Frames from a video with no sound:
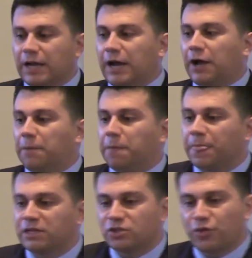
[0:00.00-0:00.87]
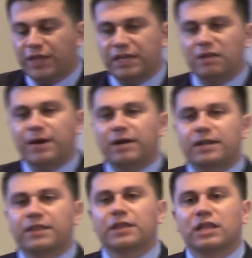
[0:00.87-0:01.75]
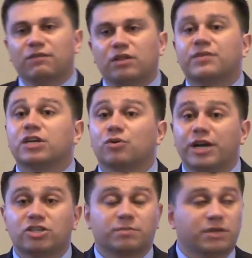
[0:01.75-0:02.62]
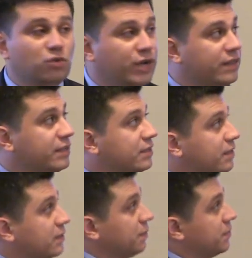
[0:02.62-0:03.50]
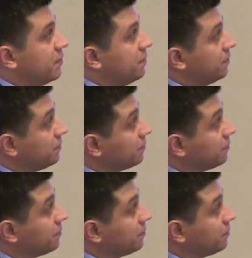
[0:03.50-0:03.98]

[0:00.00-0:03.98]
Um, so thinking about the level of integration between these systems.